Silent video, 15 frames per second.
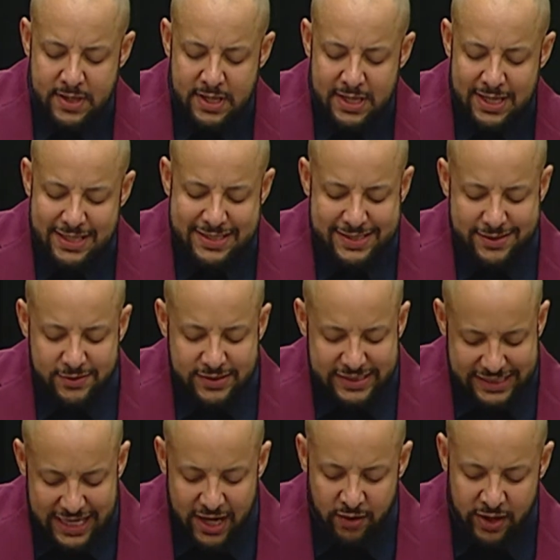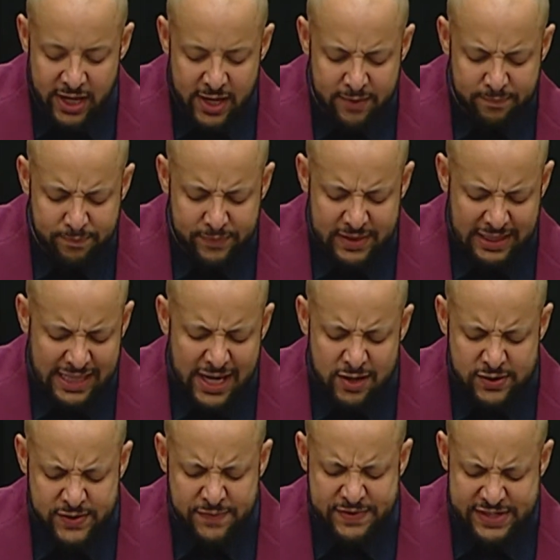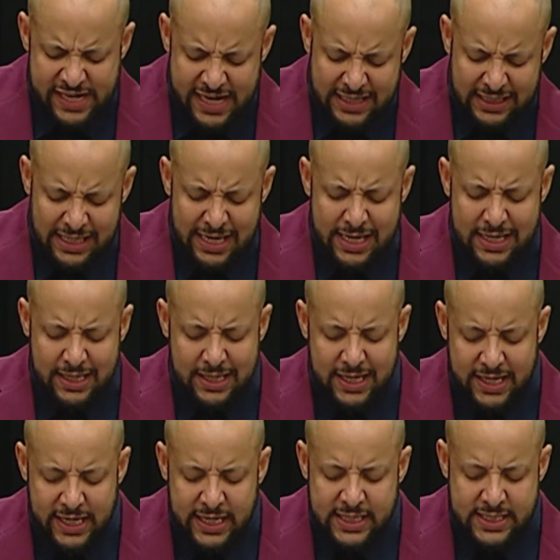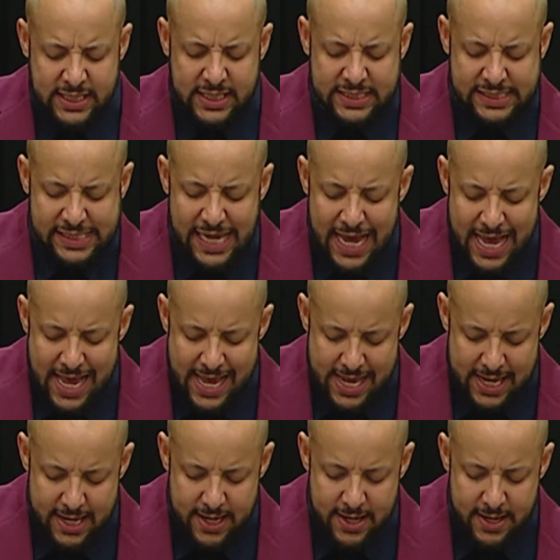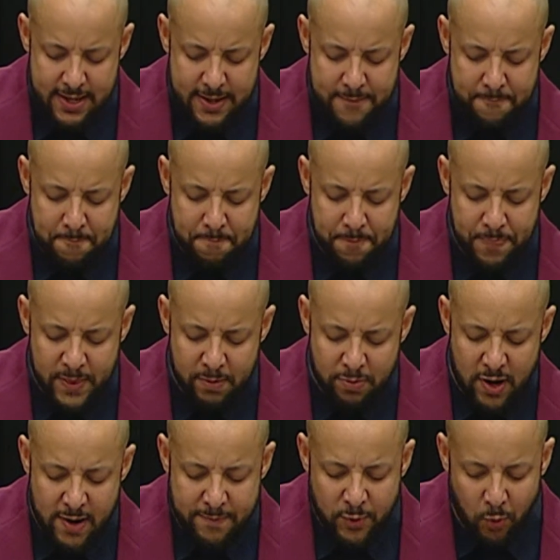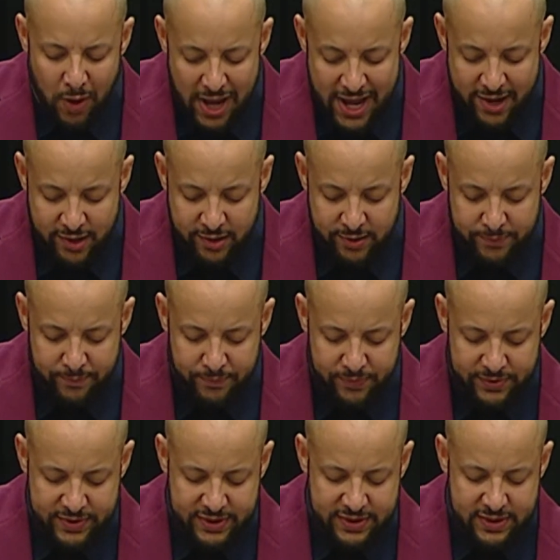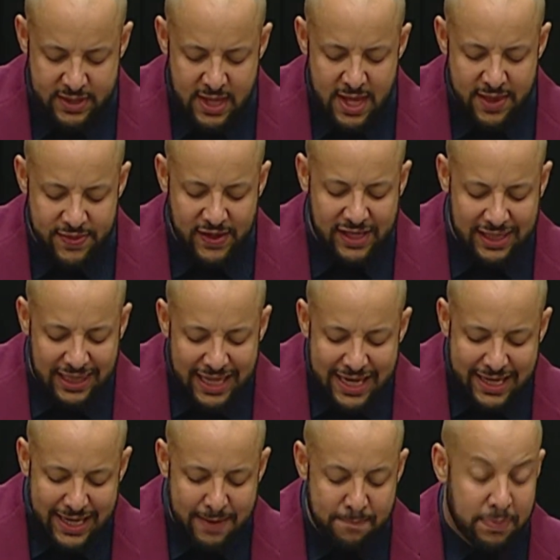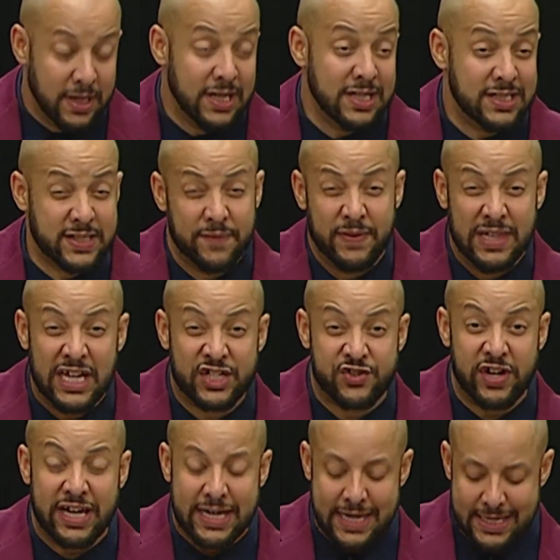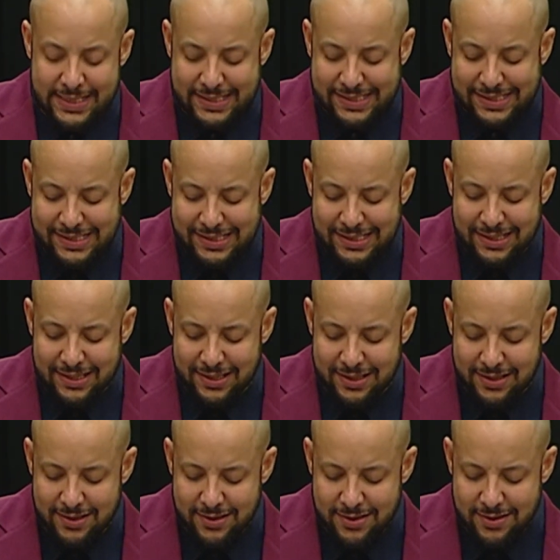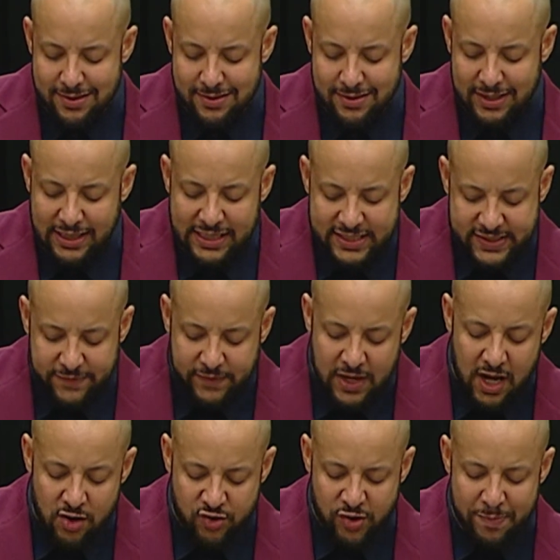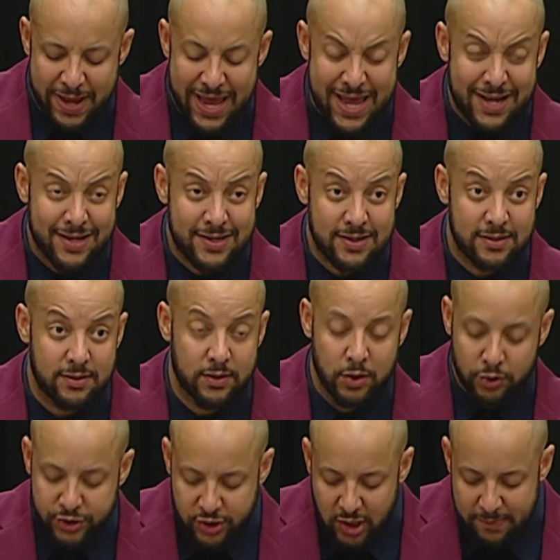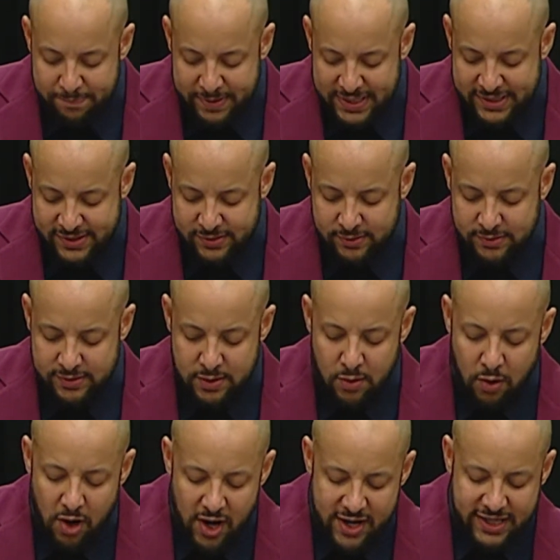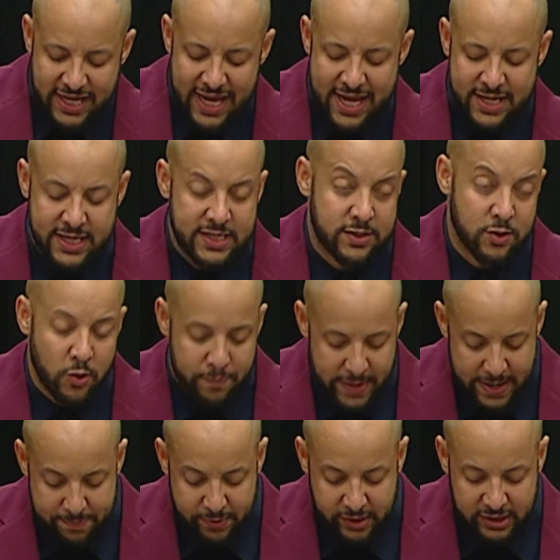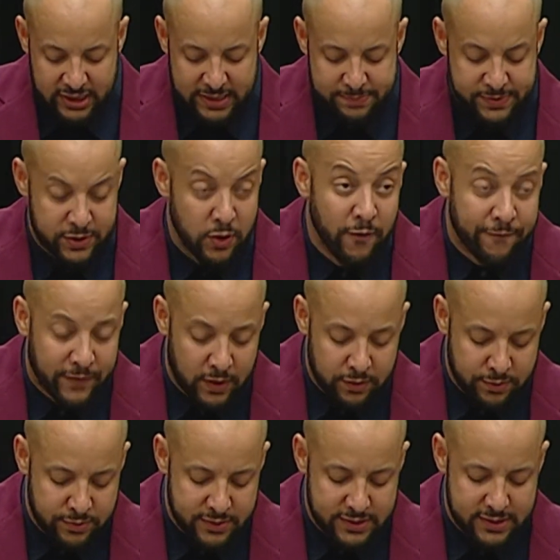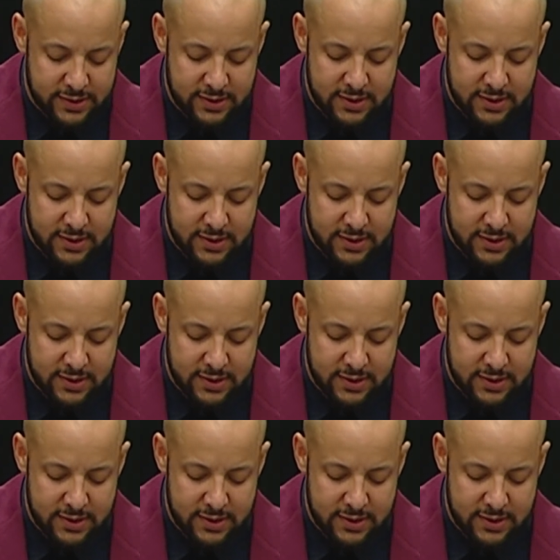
It's still scary, the layers of chain link cutting into the sky, the barbed wire, the clank and buzz of electric gates, the list of contraband, no sharp pencils, no hard candies, no paper clips, no phones.